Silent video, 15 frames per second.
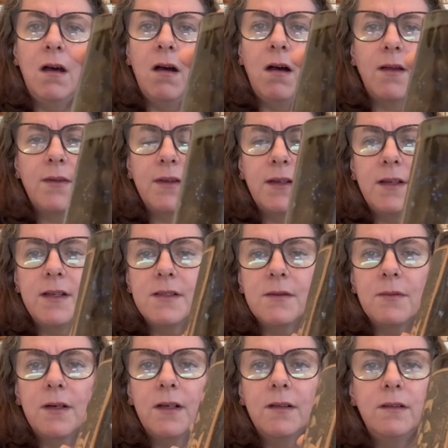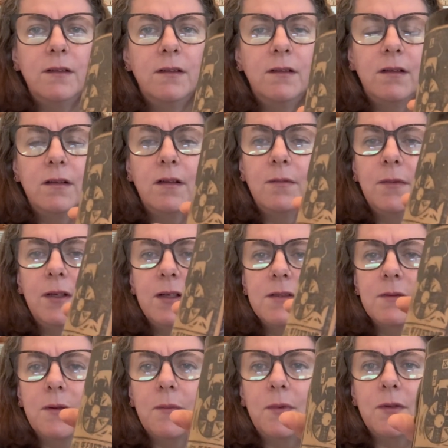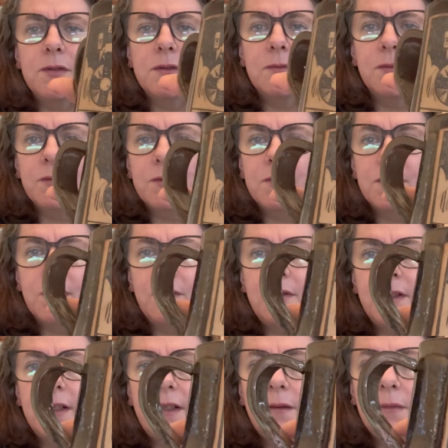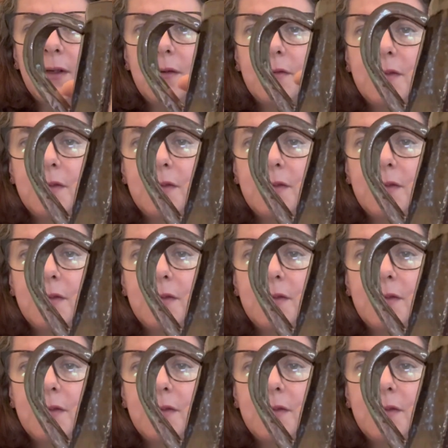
I think this one, I might as well put some more stone denim over